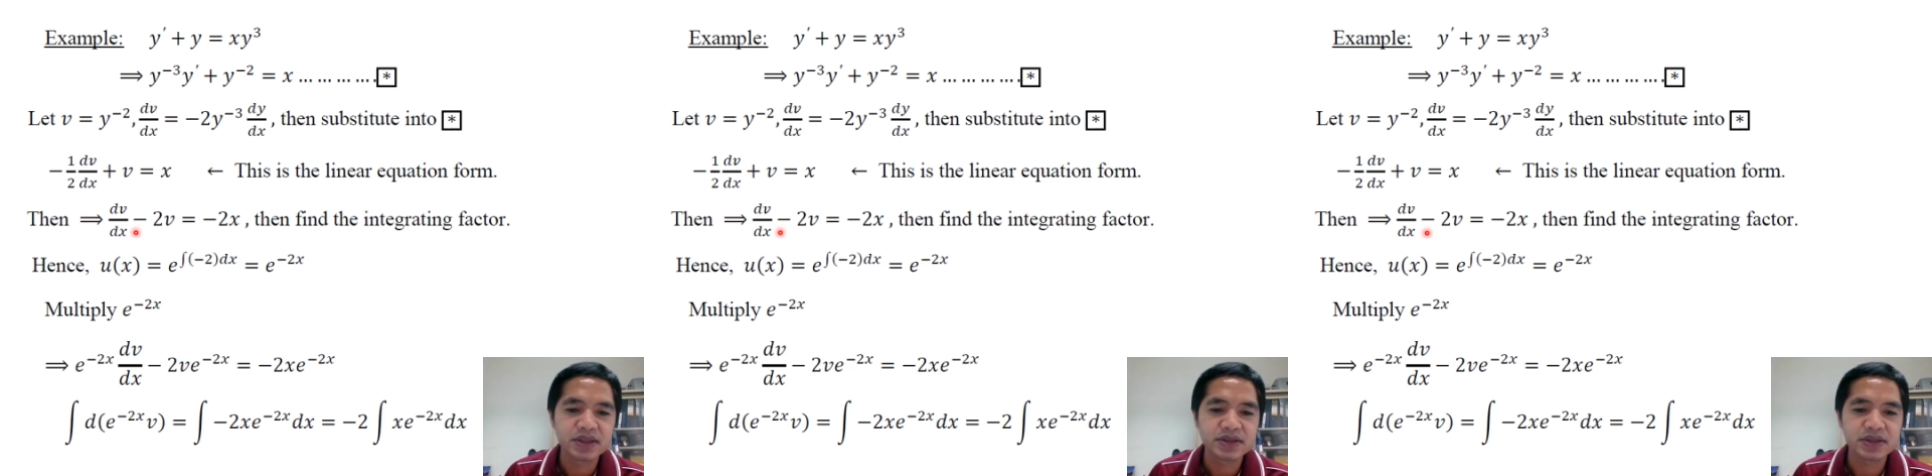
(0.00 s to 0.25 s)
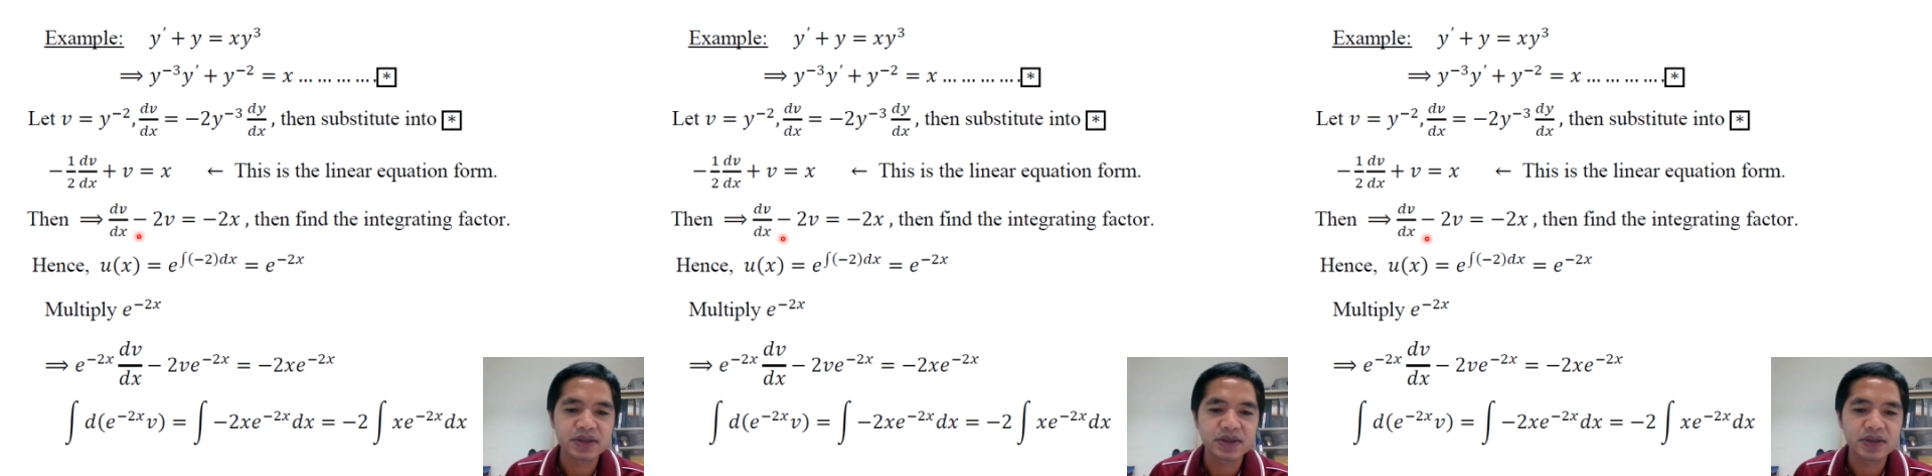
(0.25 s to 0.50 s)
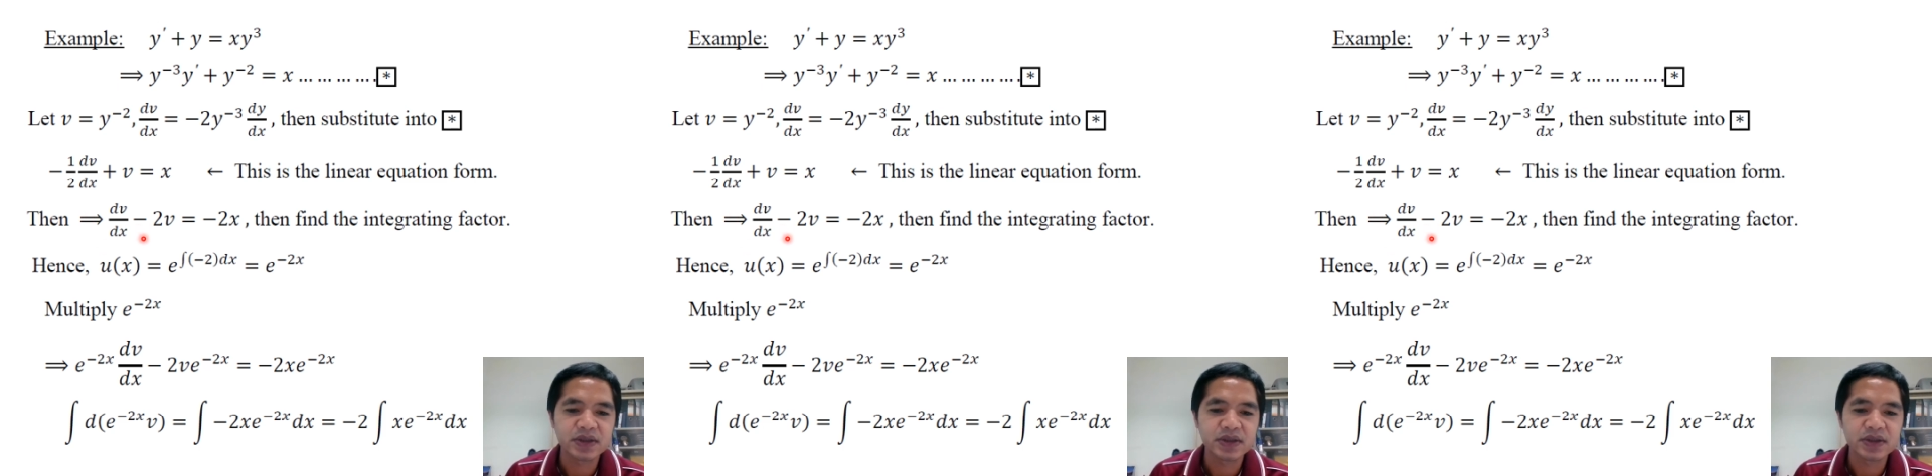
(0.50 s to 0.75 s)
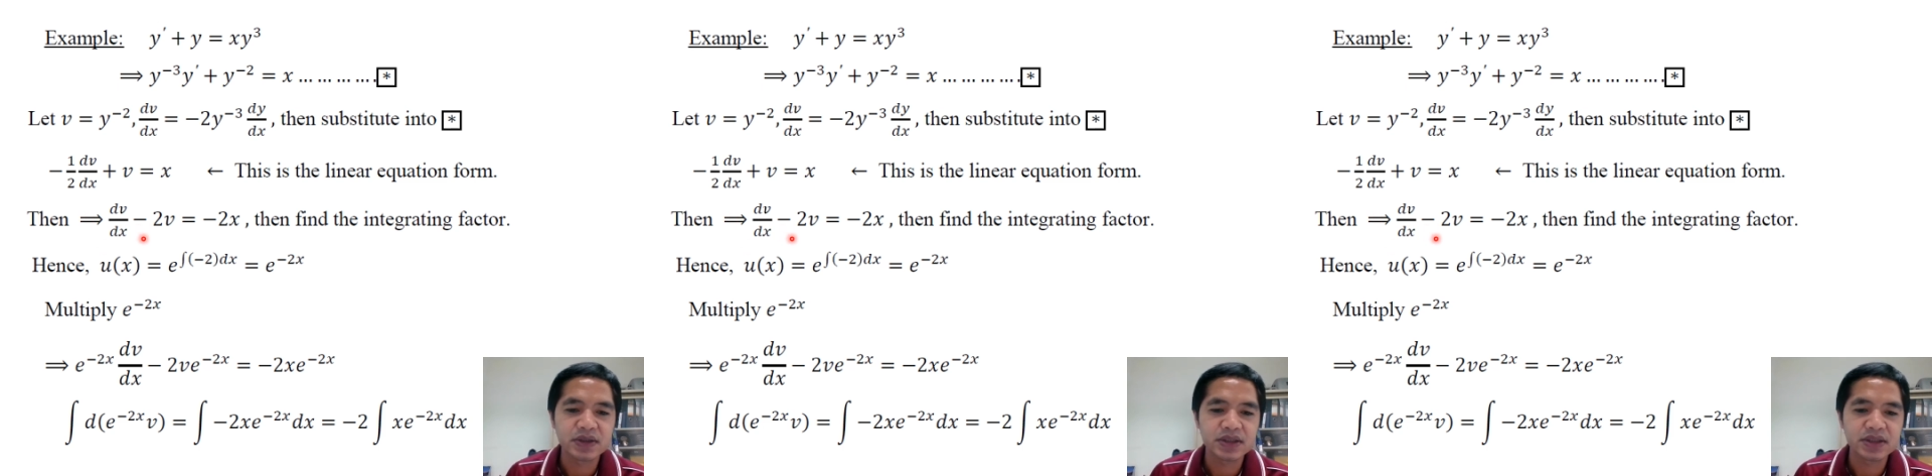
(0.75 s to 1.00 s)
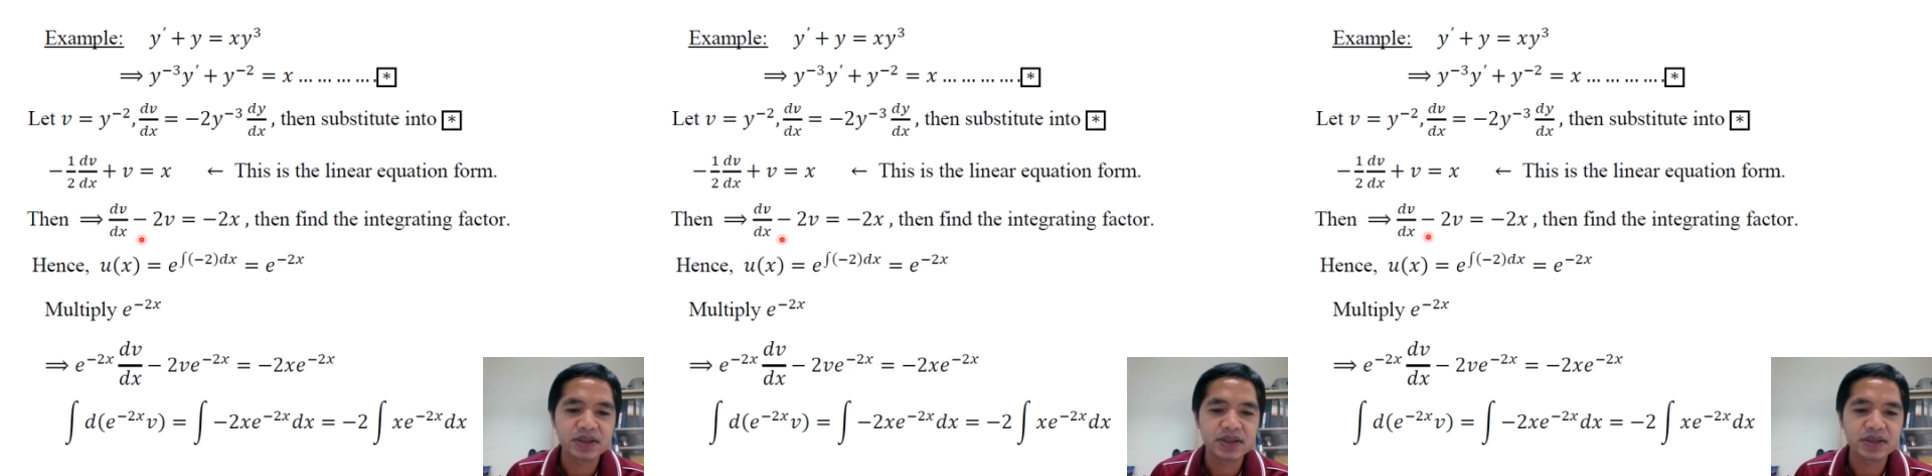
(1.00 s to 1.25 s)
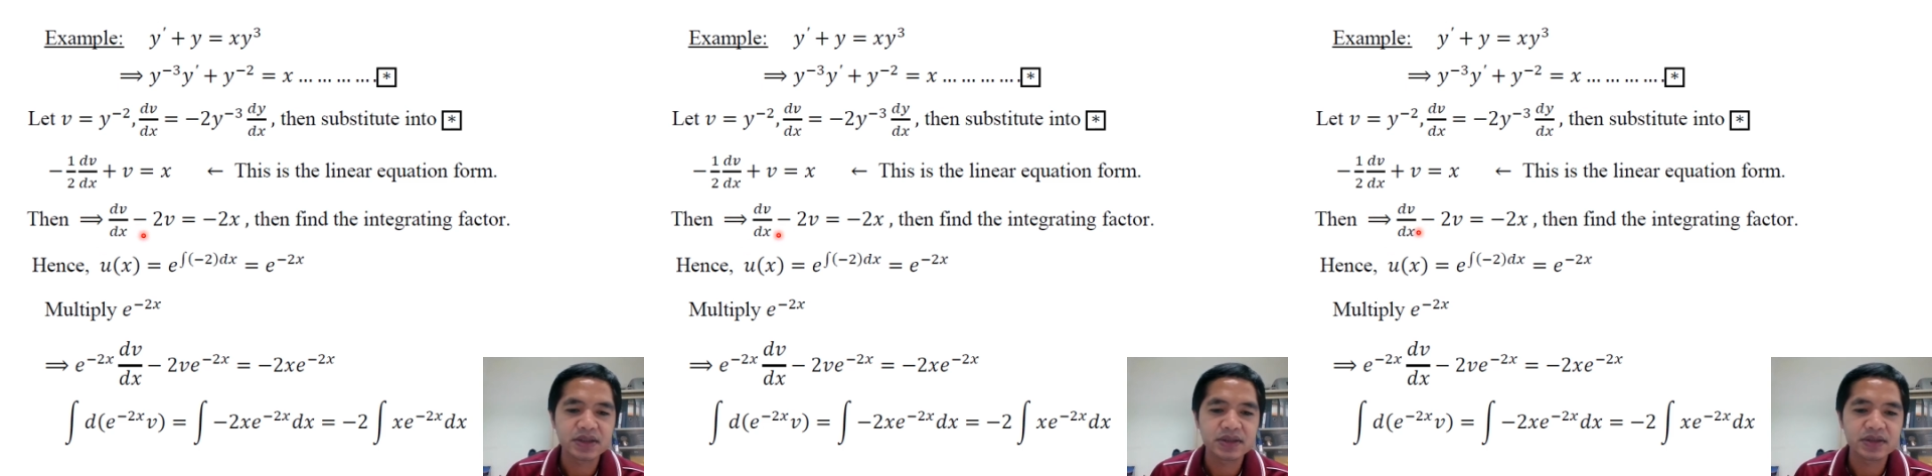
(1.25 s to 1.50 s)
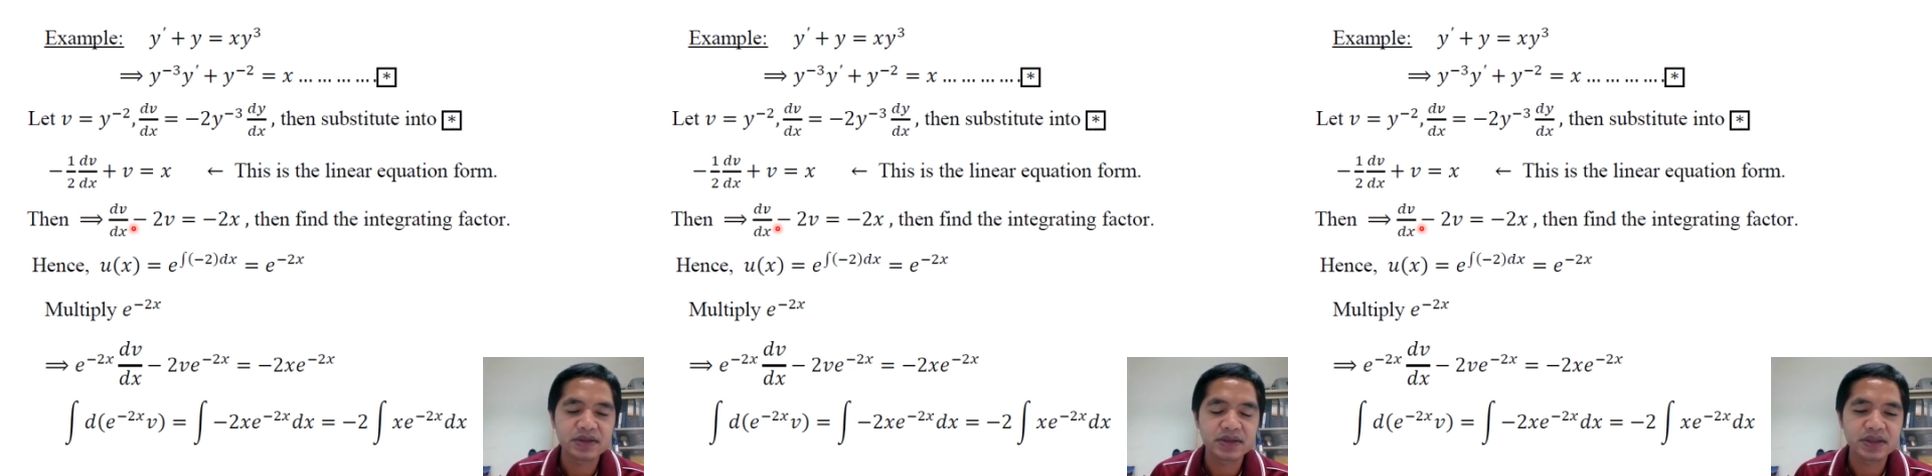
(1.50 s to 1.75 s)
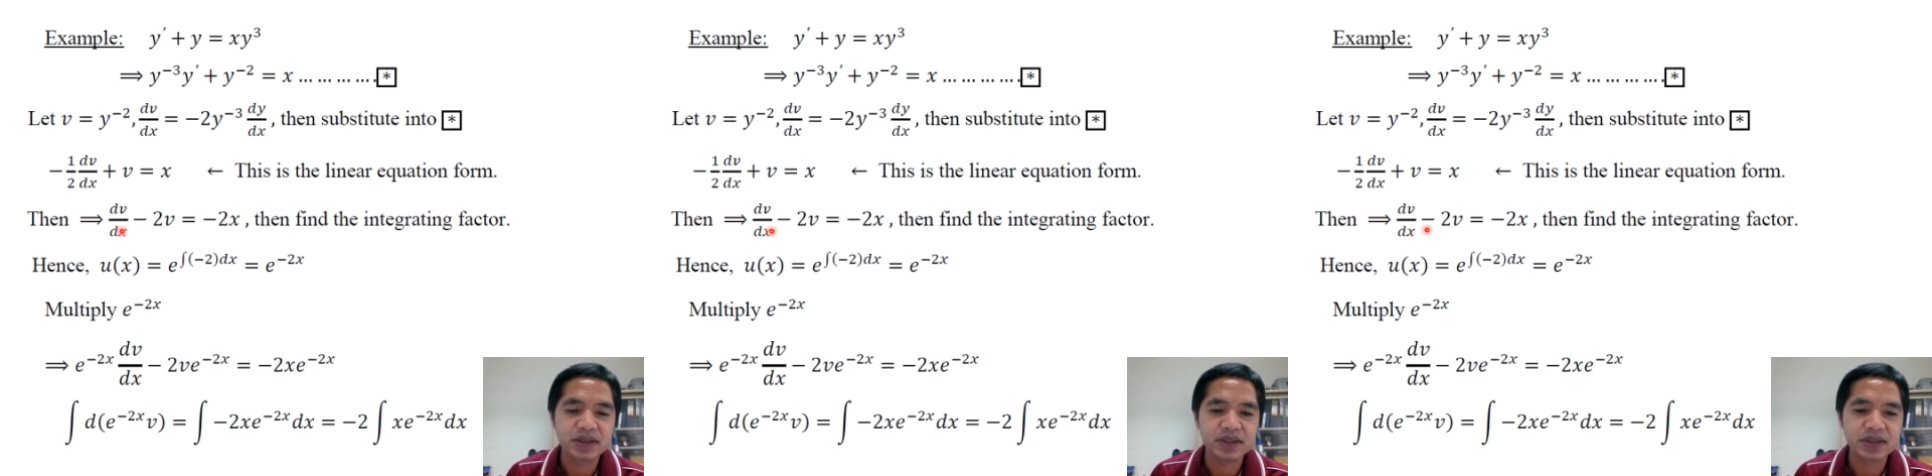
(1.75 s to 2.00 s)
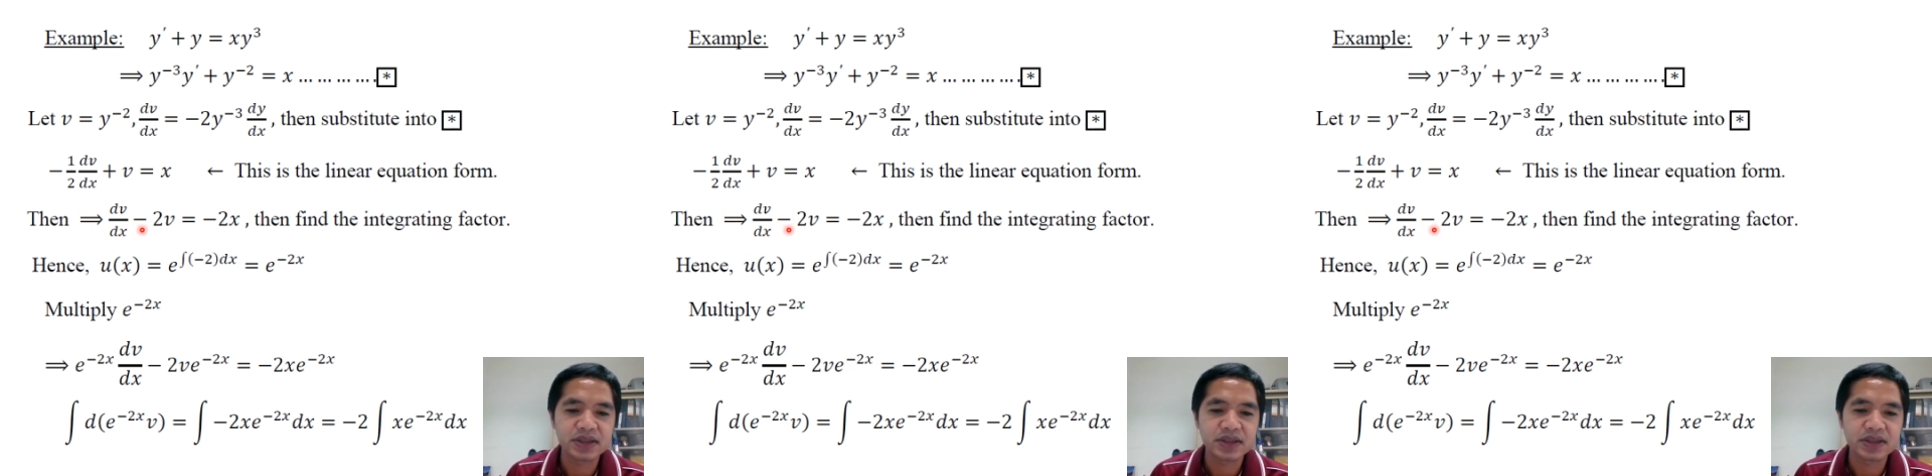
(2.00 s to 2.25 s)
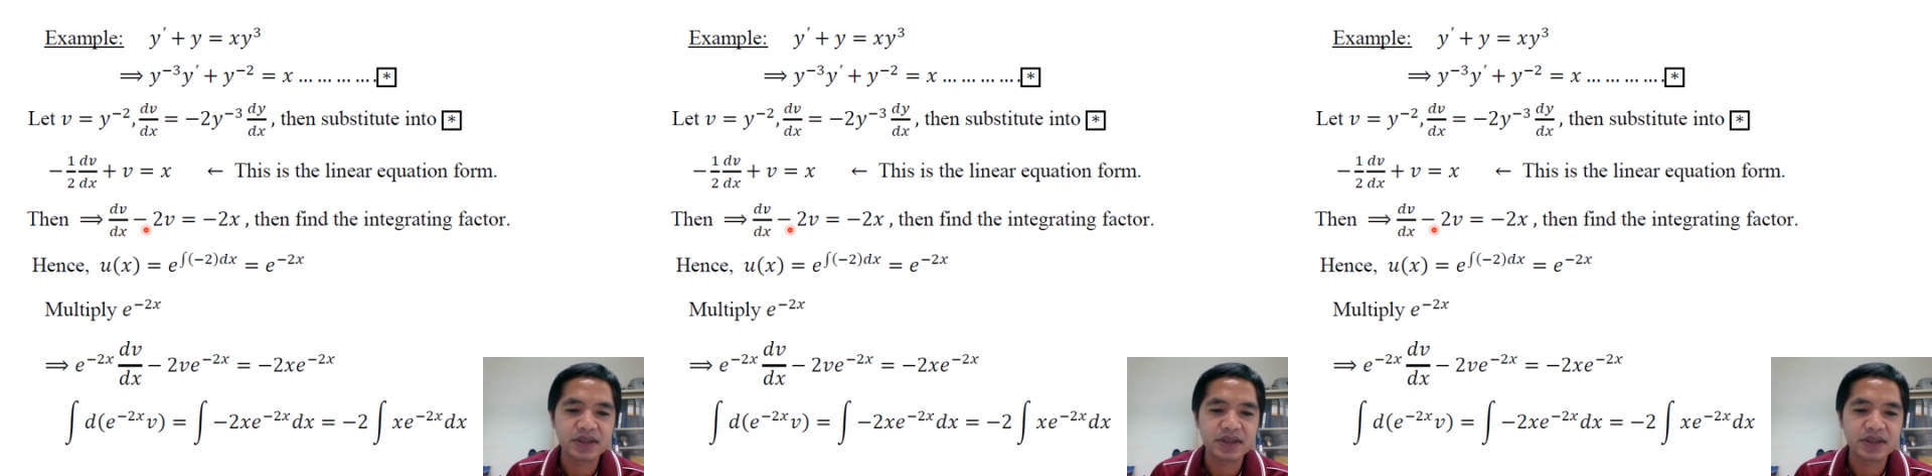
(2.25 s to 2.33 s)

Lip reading: So the